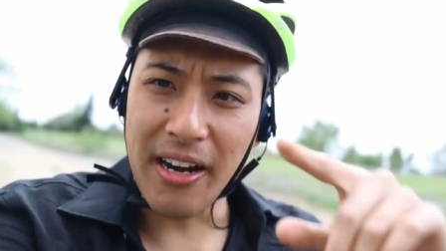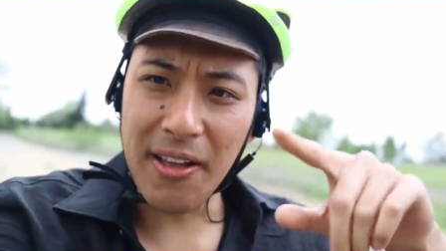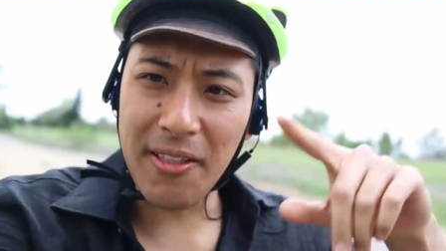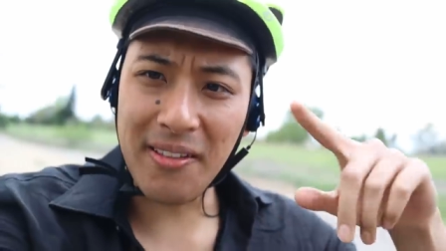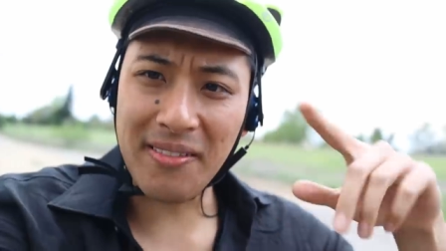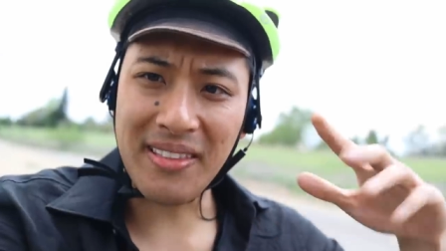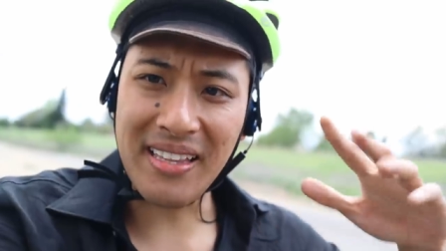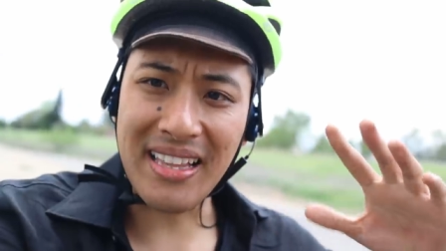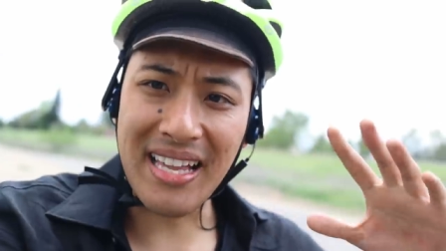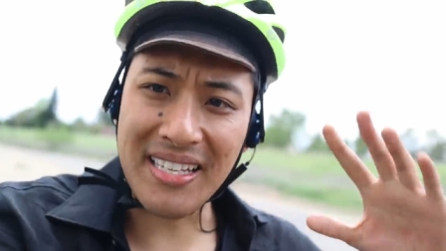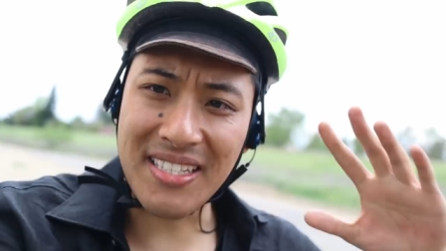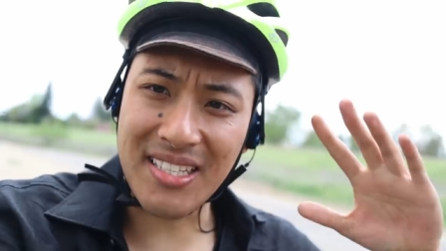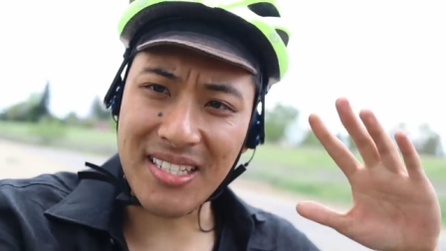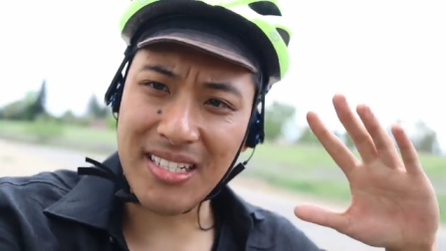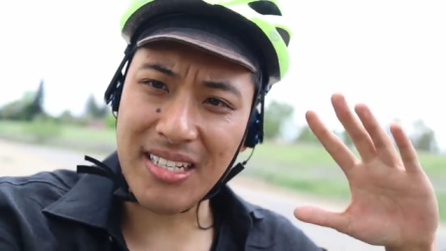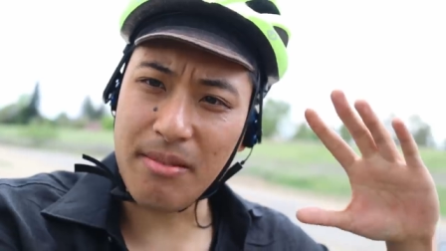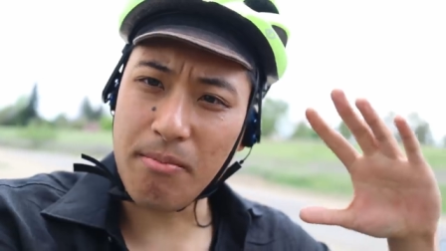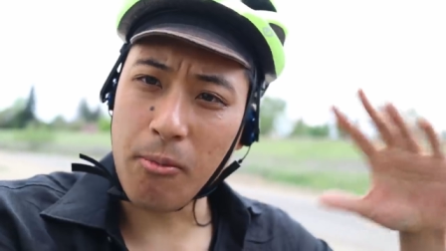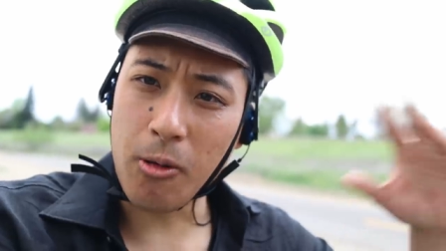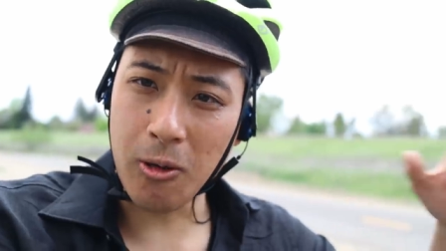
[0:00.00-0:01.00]
Another thing that's
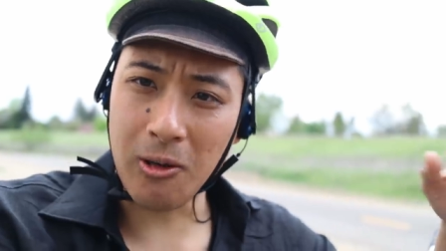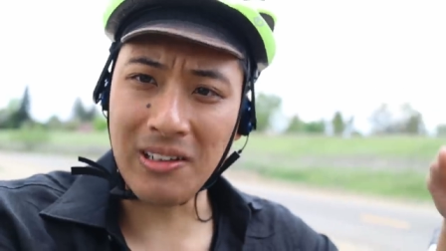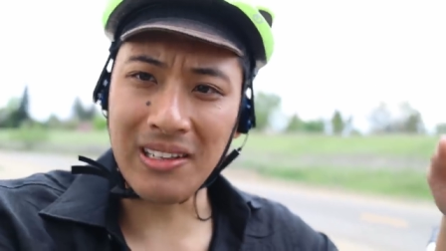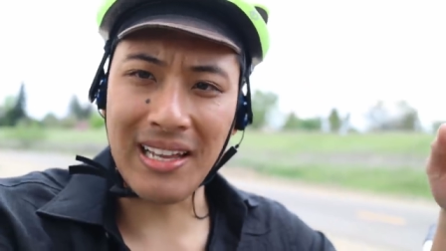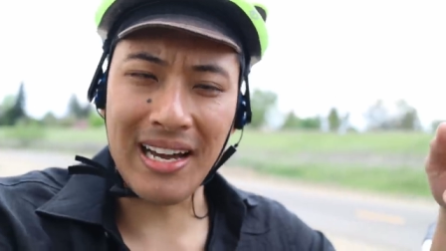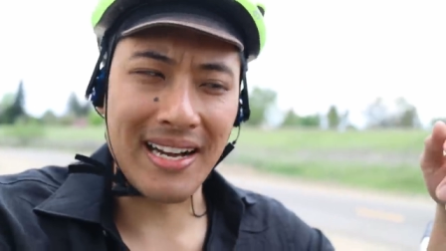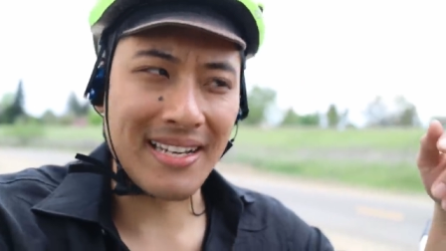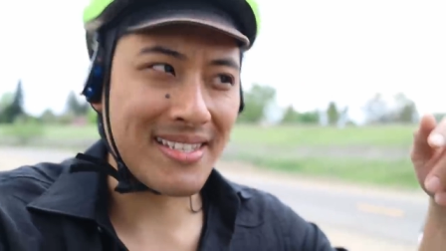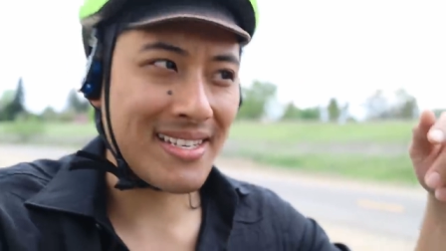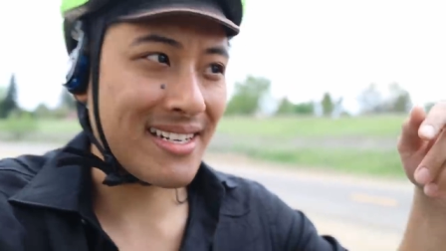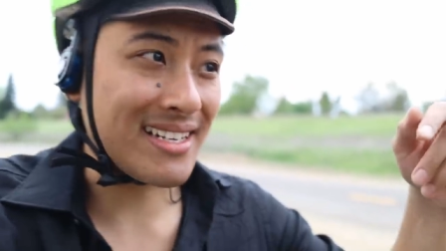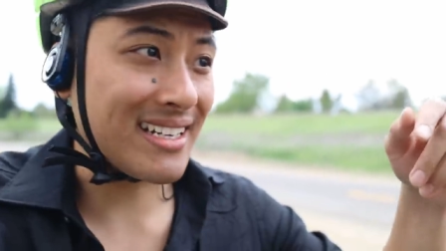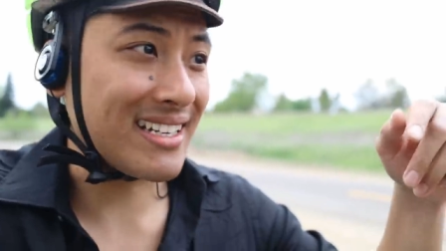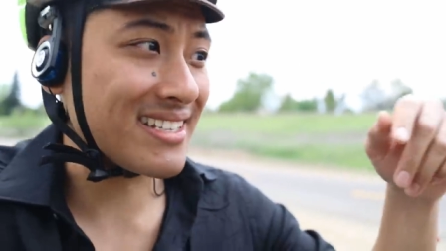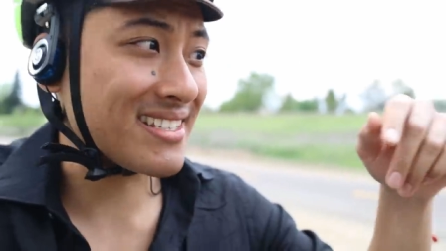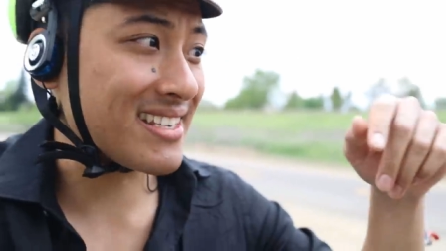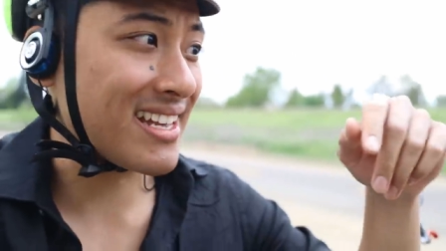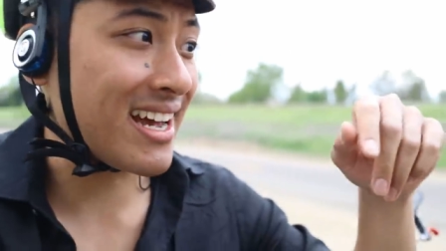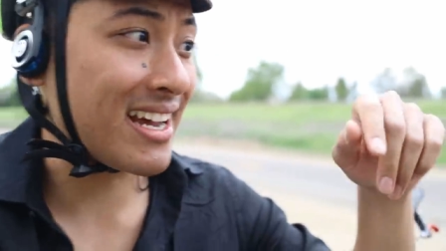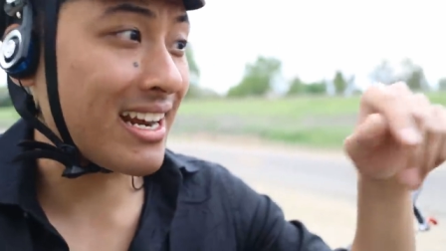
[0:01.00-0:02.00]
demoralizing
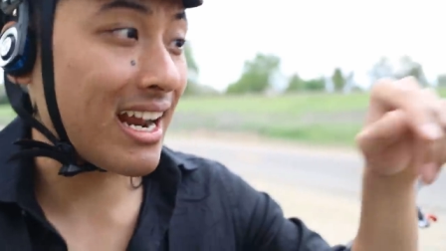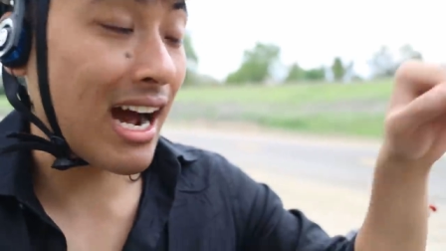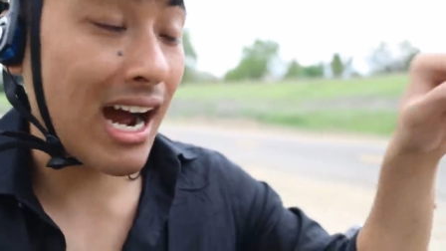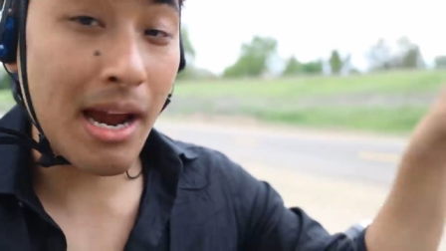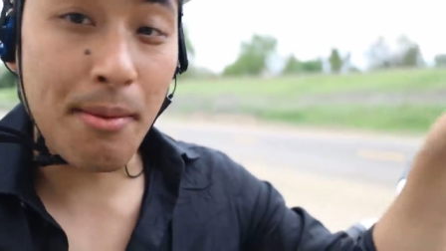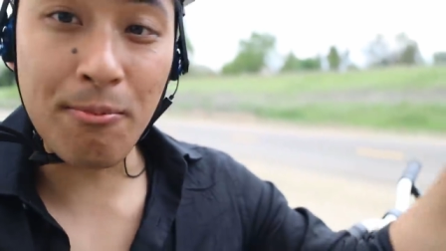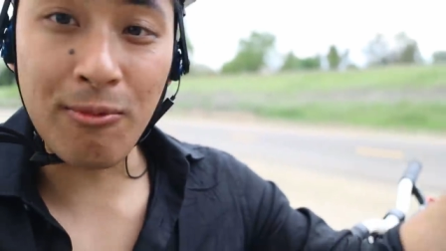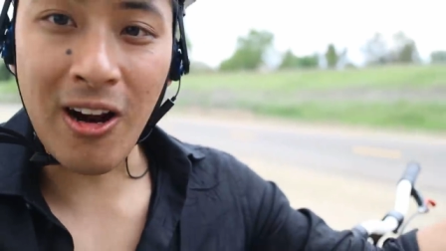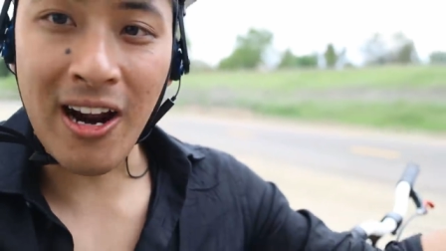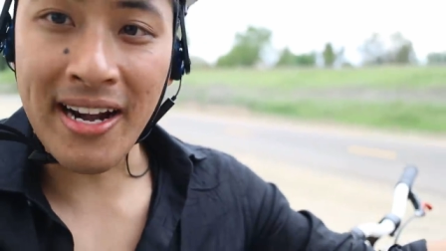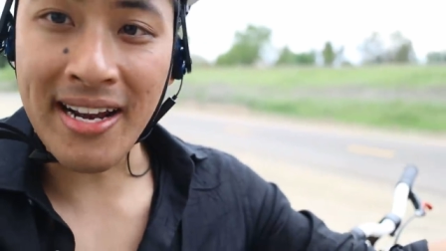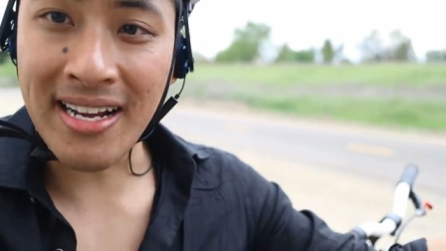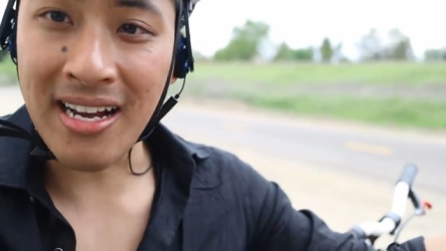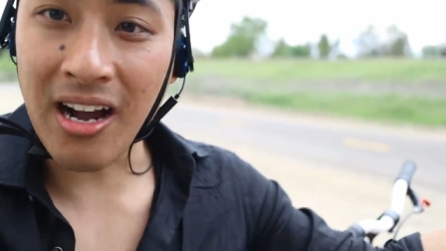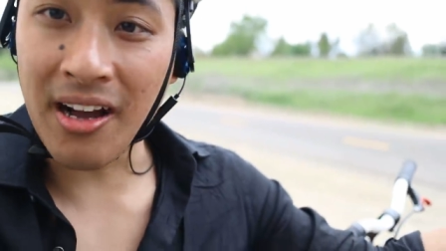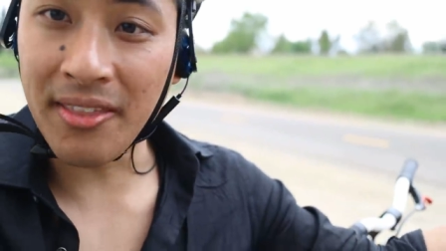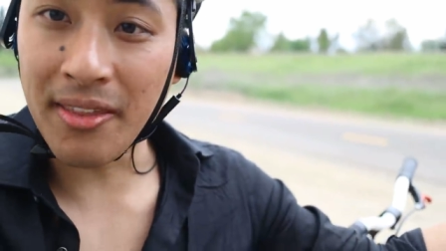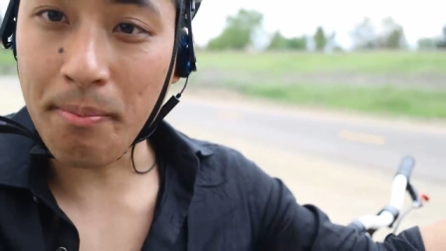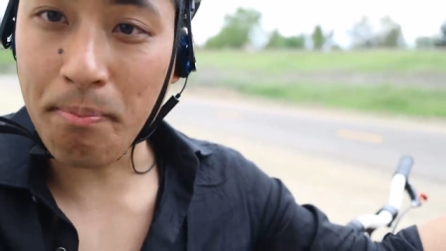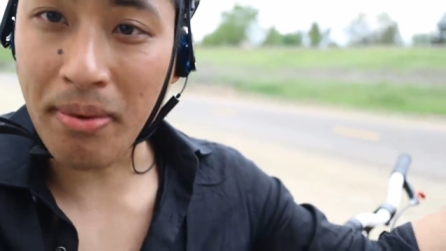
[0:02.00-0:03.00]
is that I'm riding
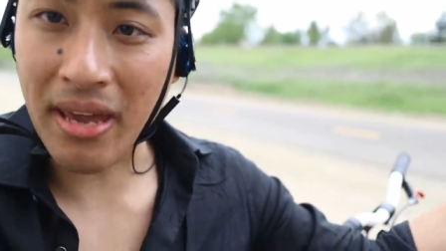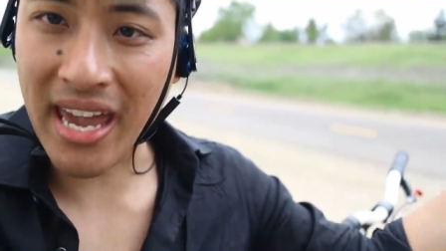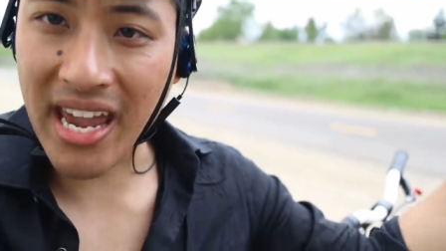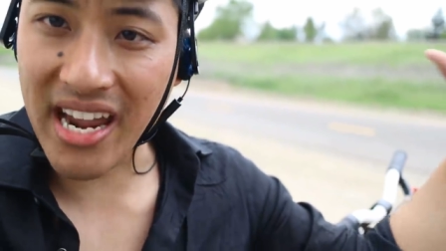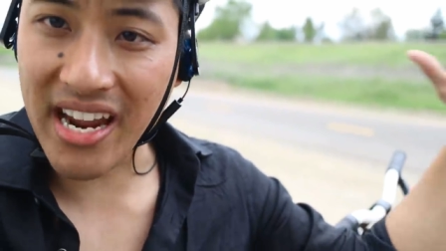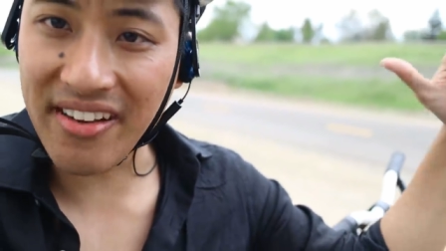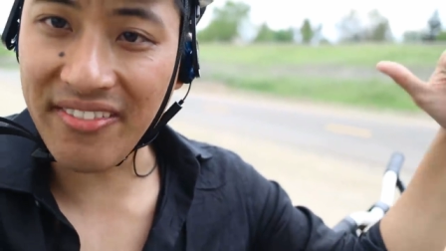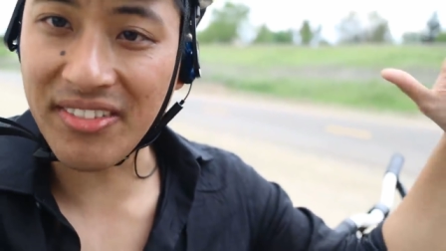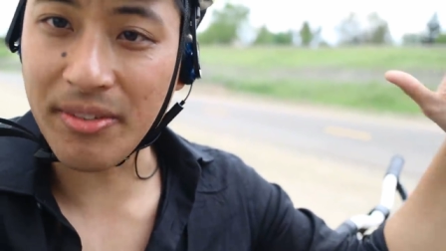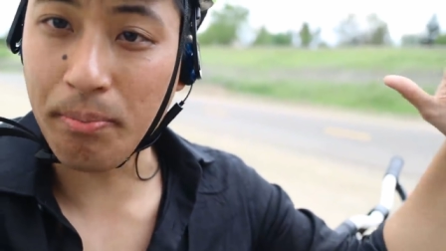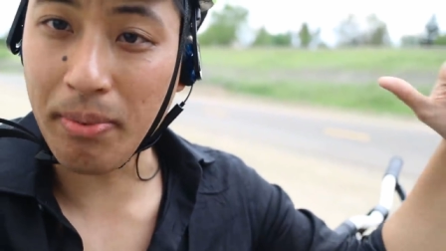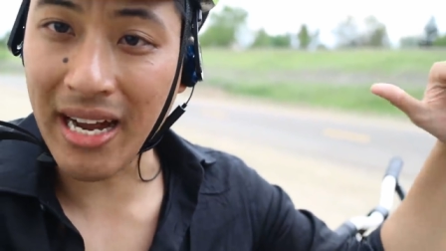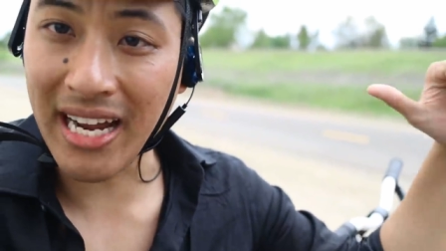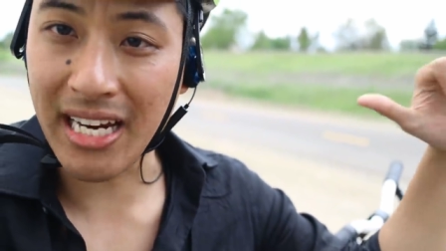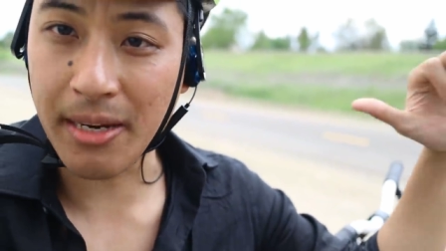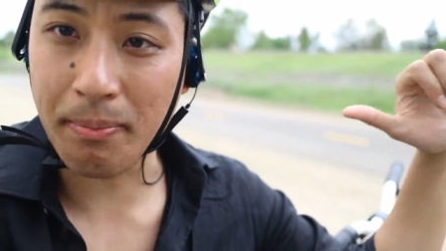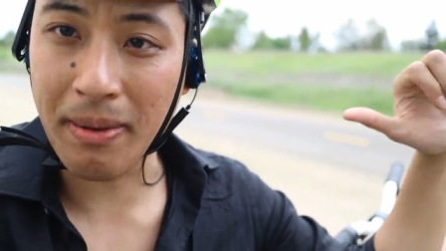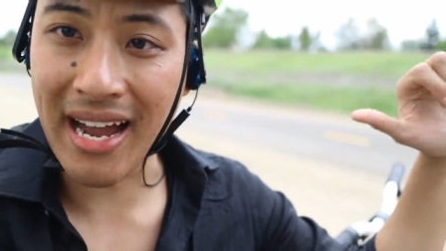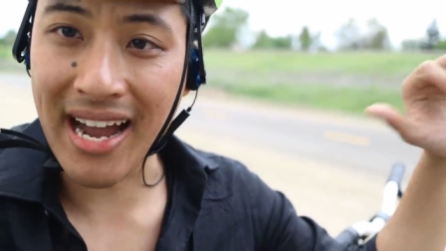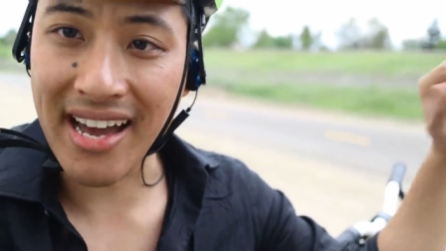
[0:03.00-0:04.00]
on the paved
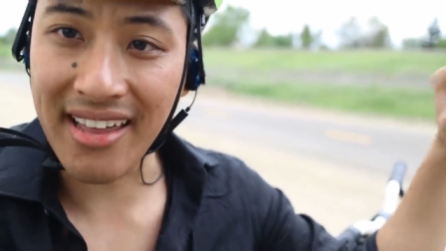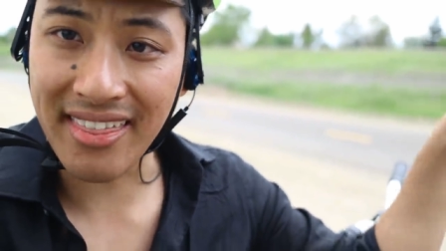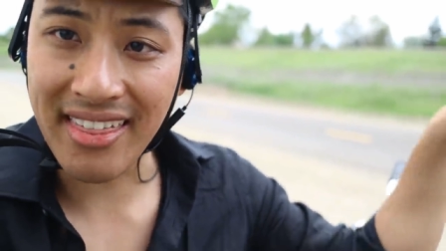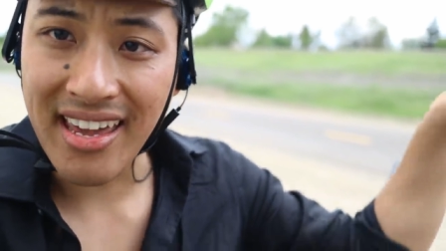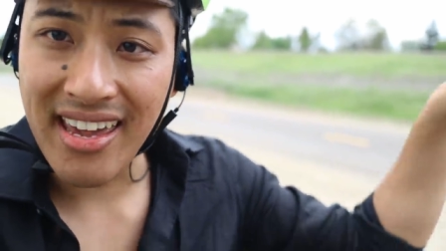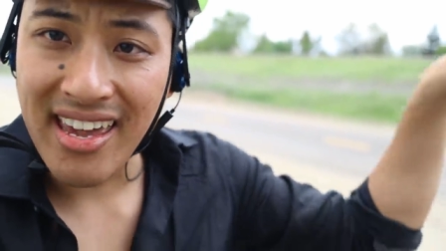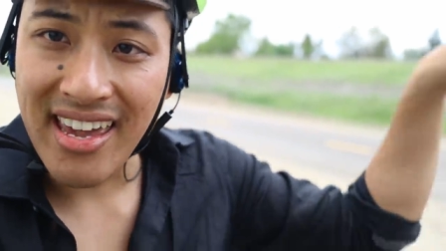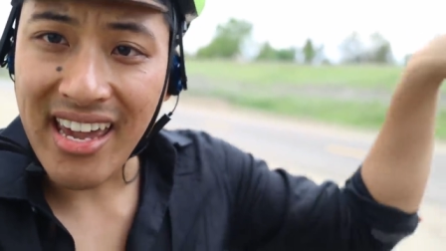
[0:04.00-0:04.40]
bike path,